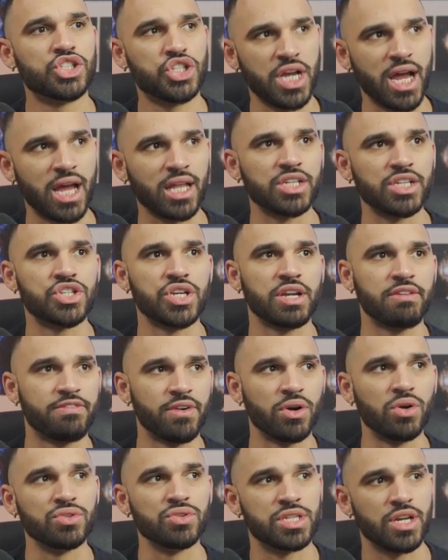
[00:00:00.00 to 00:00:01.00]
challenging
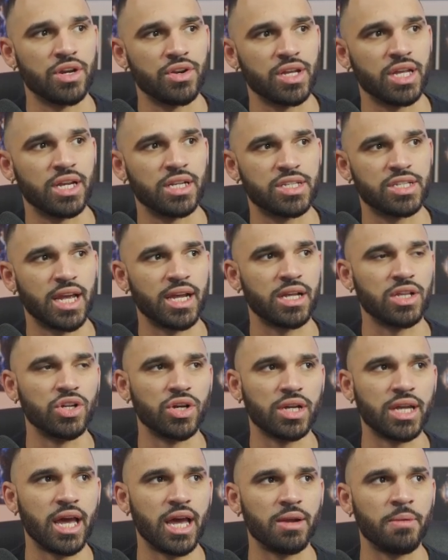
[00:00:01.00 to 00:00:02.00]
foes here. You get to take a
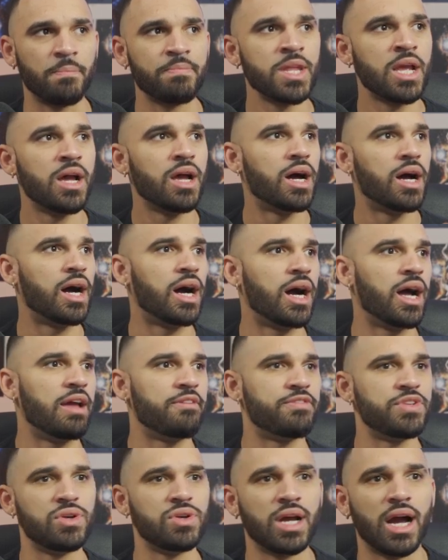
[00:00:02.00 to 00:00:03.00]
look at them.
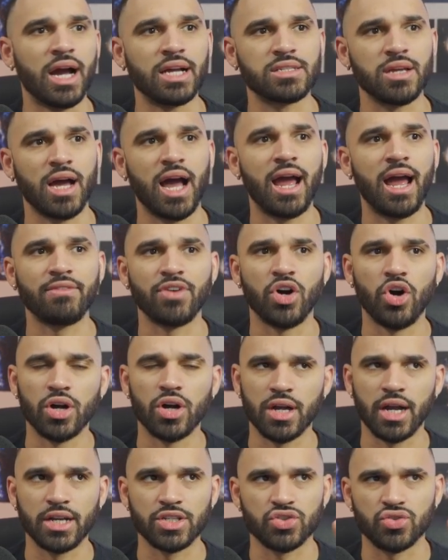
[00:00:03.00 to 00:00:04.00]
If you guys, I have a
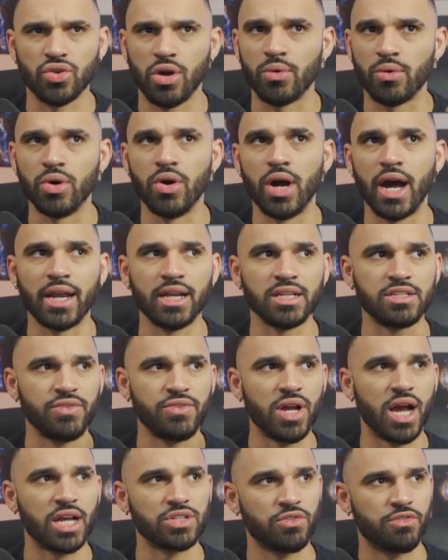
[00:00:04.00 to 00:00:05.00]
Honkai Star Rail audience. If you
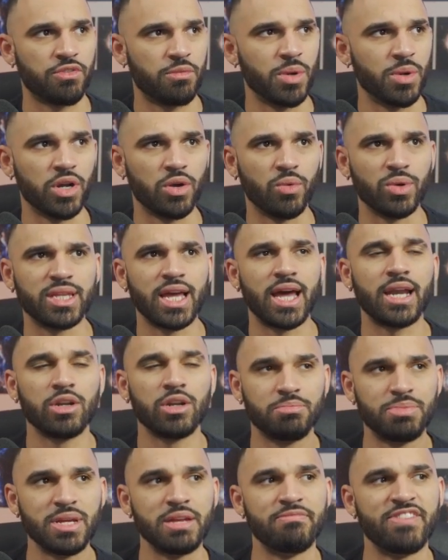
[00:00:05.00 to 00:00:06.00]
guys are familiar with that,
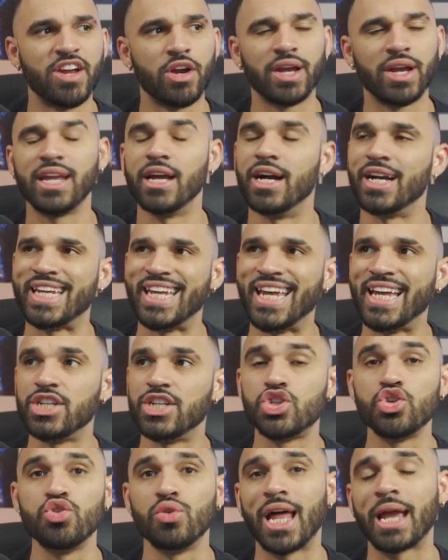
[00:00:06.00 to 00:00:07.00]
it'd be very akin
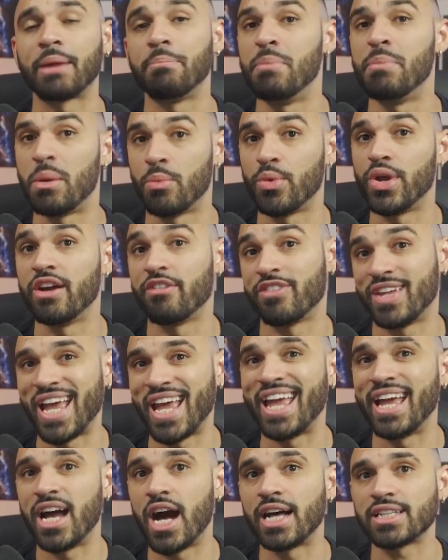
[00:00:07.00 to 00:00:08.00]
to like Memory of
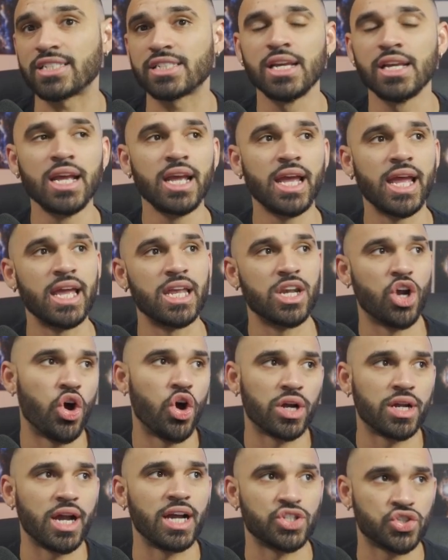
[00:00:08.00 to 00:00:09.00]
Chaos in
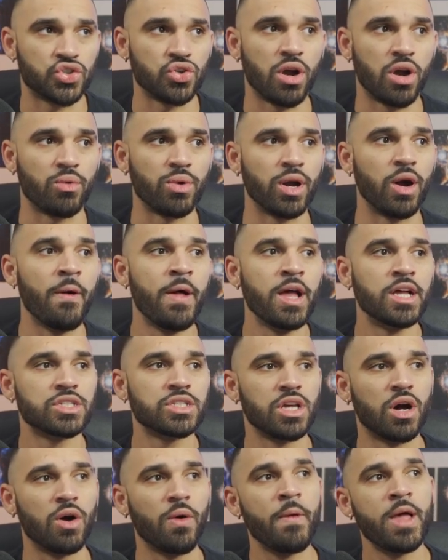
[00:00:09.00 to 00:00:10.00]
Honkai Star Rail.
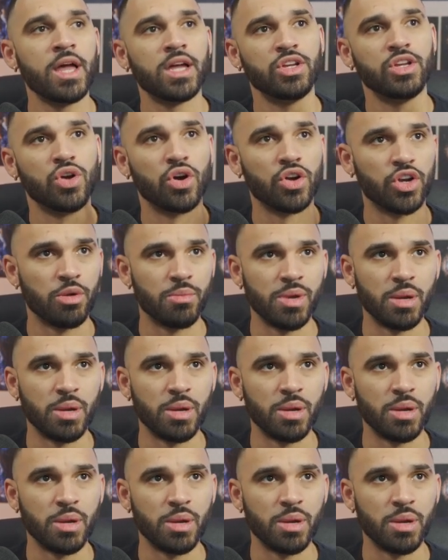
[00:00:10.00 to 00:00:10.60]
So you go to your